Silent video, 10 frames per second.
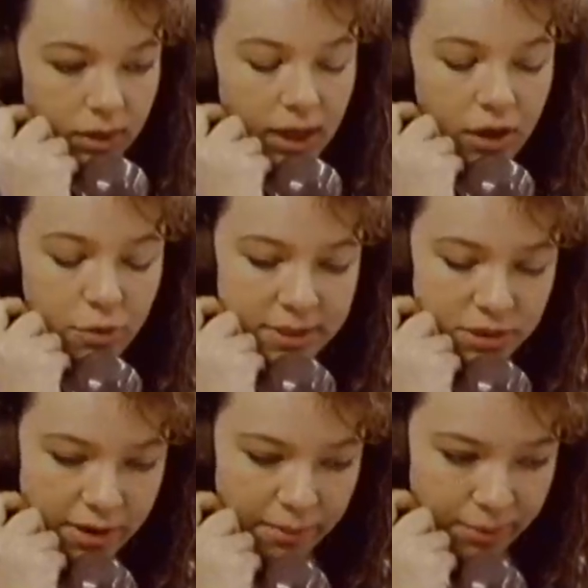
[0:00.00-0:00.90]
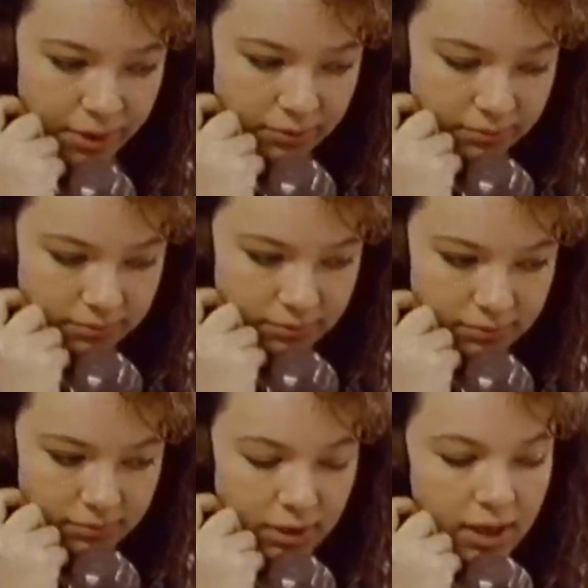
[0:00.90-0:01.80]
that in itself
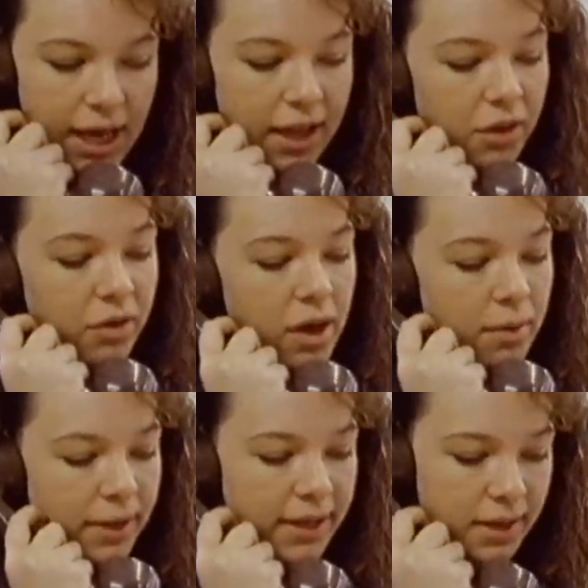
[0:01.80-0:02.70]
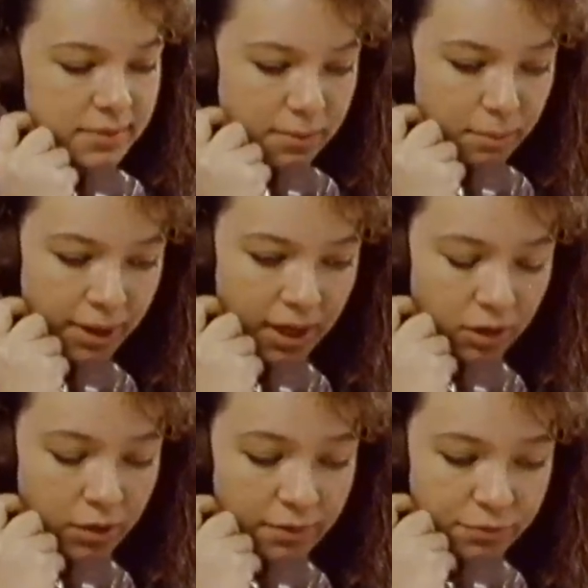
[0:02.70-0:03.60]
is enabling the youngsters
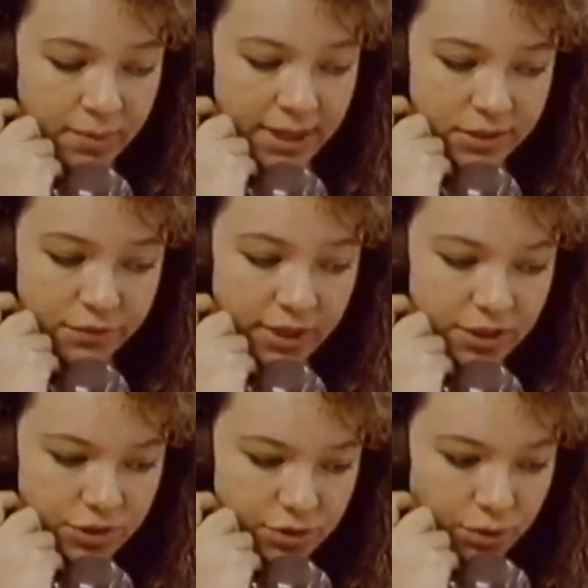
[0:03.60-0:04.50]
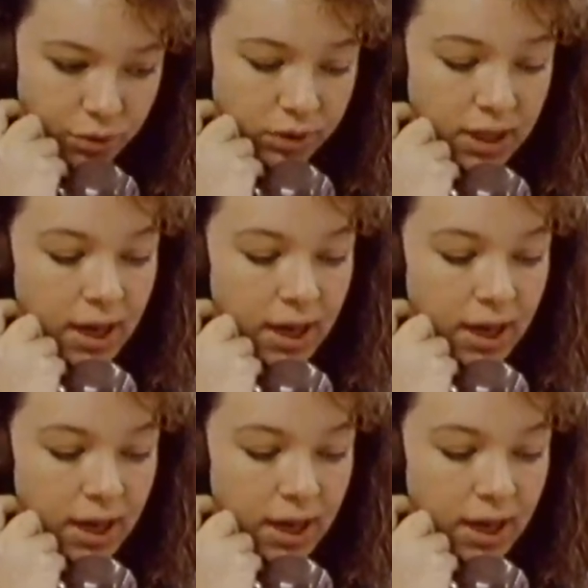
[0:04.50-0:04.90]
and the teachers to